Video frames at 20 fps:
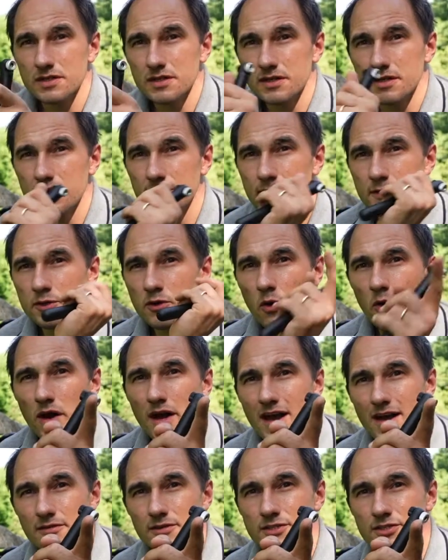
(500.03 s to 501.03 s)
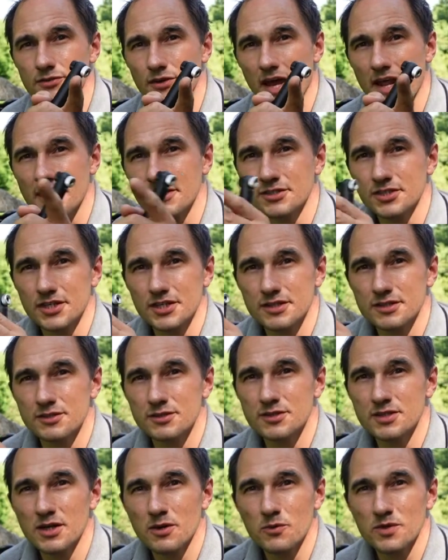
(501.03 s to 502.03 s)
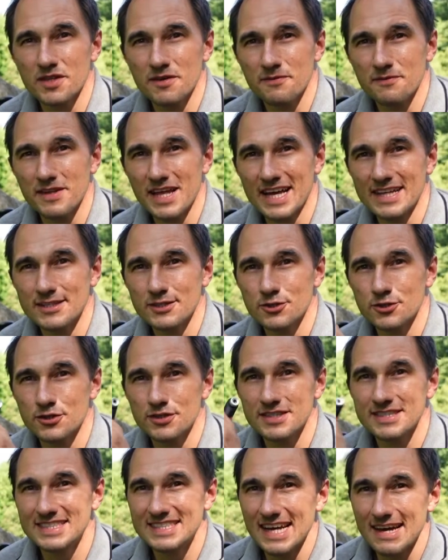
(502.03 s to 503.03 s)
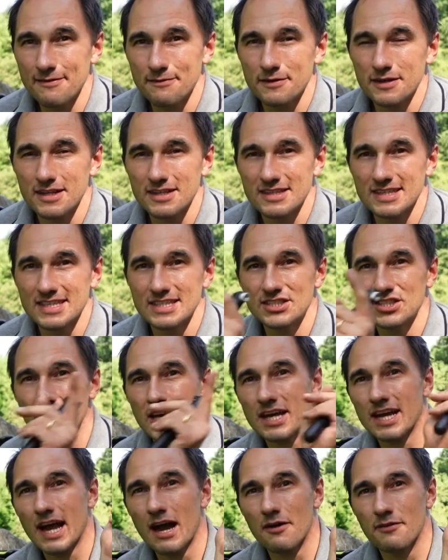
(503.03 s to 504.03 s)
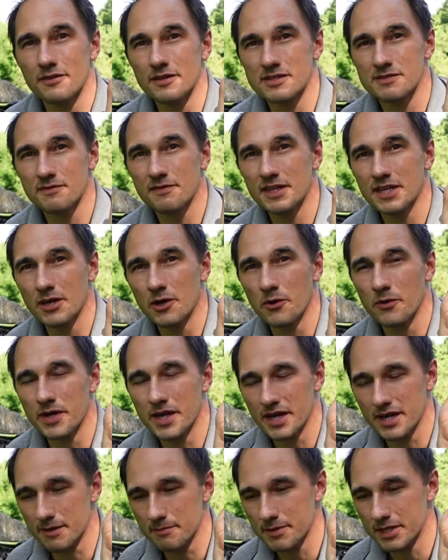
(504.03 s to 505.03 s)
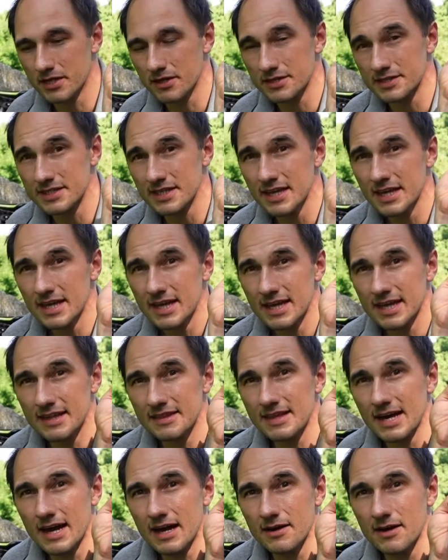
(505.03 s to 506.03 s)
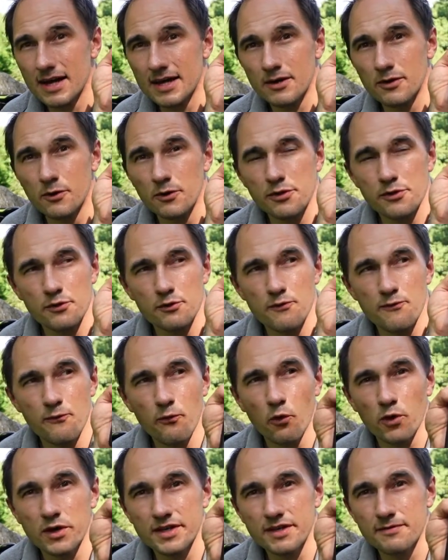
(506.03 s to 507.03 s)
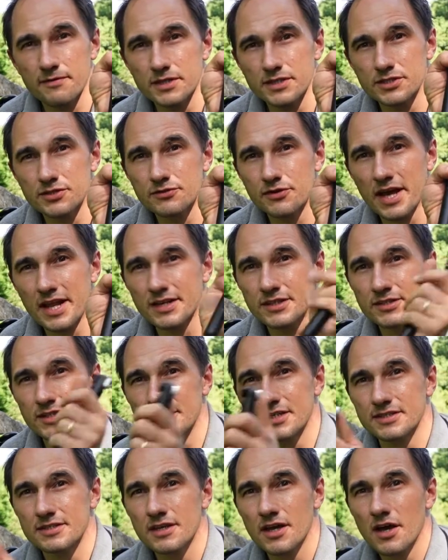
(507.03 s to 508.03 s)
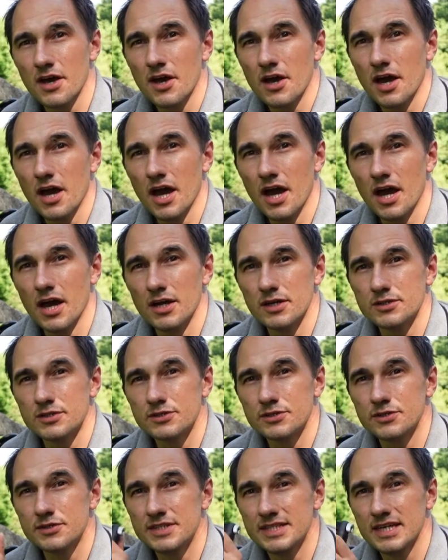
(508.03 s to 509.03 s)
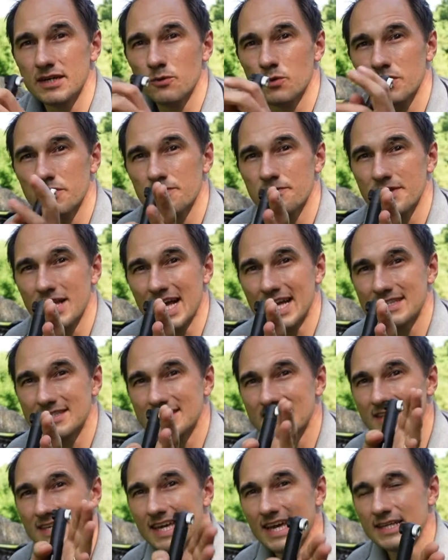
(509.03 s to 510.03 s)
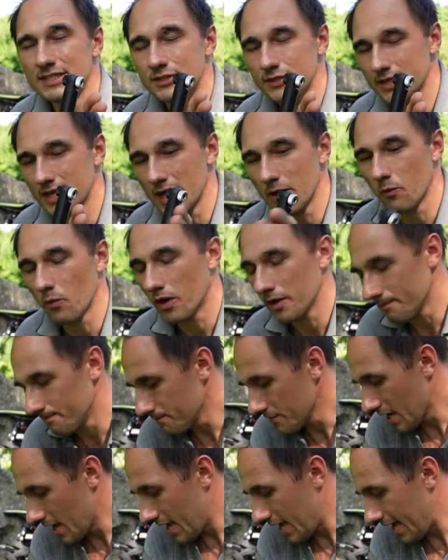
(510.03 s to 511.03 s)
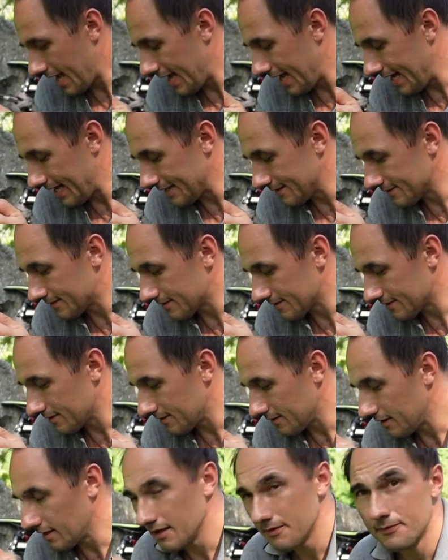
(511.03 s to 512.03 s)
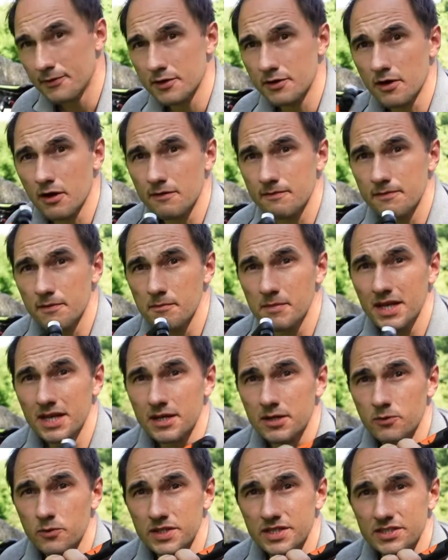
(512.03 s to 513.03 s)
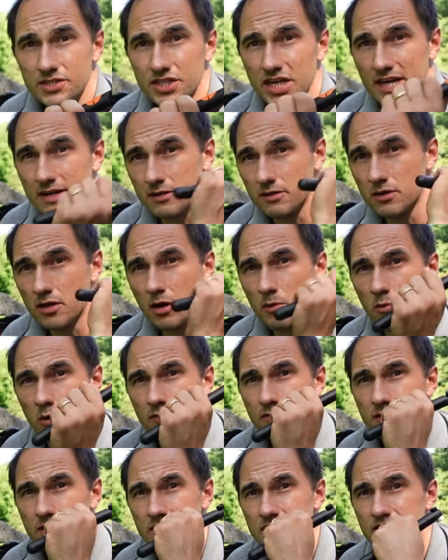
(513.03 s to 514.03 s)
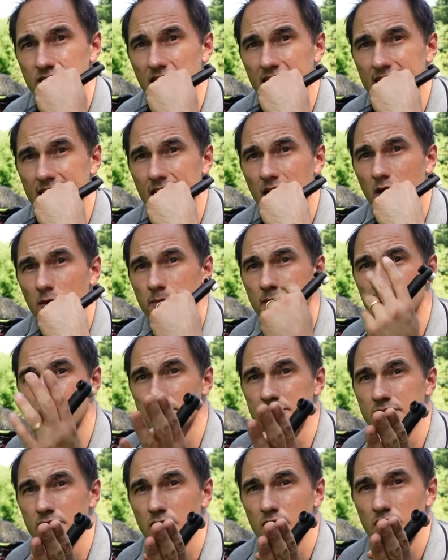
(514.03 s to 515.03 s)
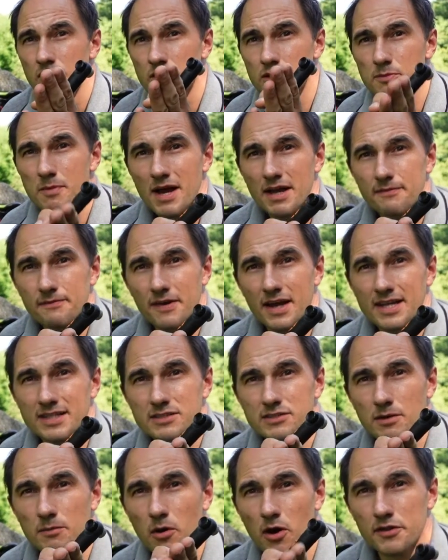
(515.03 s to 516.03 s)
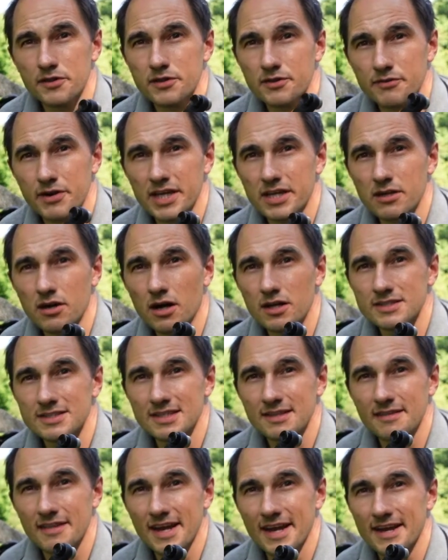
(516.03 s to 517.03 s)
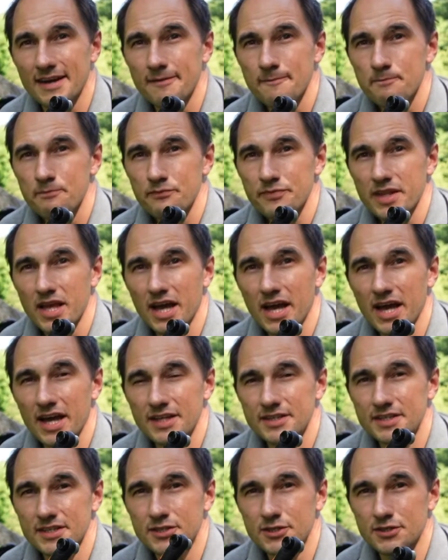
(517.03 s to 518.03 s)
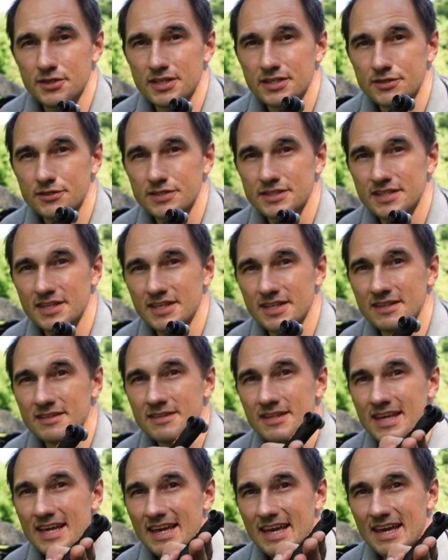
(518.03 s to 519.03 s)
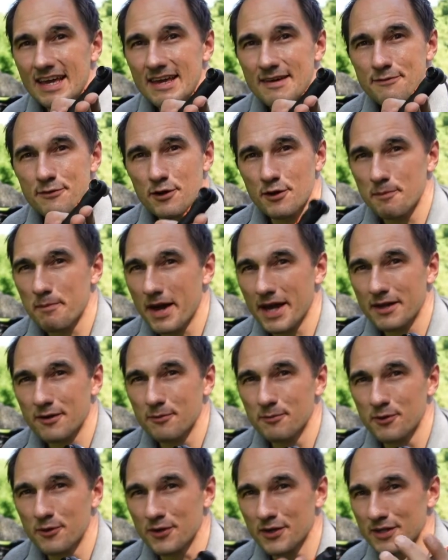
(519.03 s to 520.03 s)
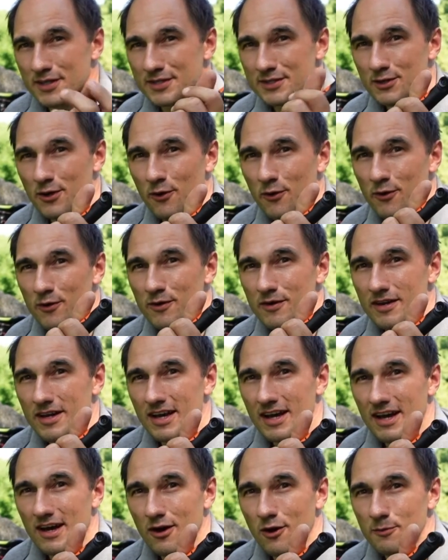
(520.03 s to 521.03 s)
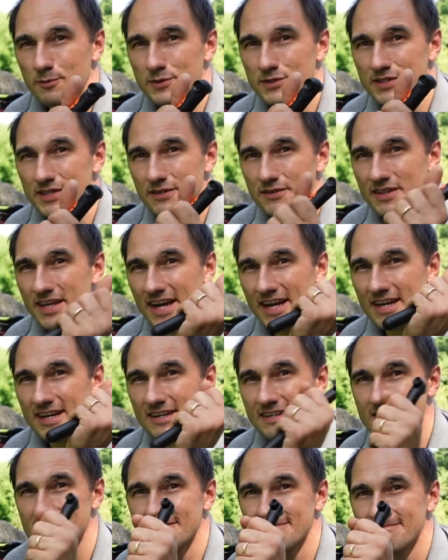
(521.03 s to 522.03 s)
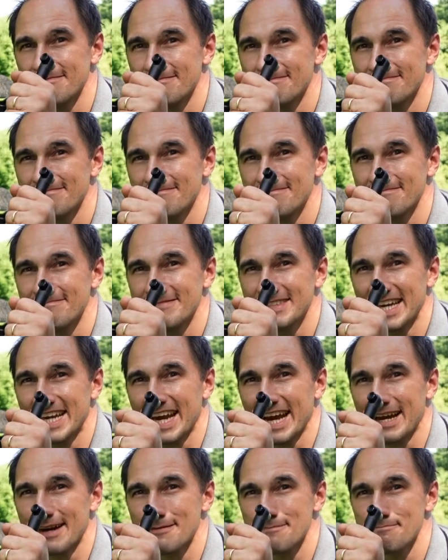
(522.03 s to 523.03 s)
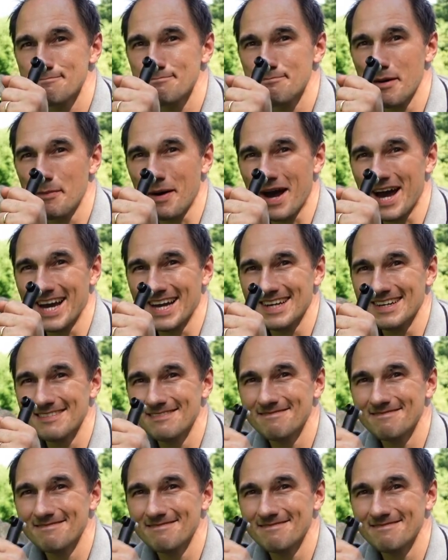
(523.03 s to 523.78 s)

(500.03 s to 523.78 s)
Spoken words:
If you don't have a strategy to deal with a flat, you should definitely check out this video here, because in that I go through 4 different strategies to deal with flats in case you get one. And if you're not familiar with the channel, come over and check it out, because you might find some other great content there that you're interested in if you're a bike commuter. So hope to see you there. Take care. Bye-bye.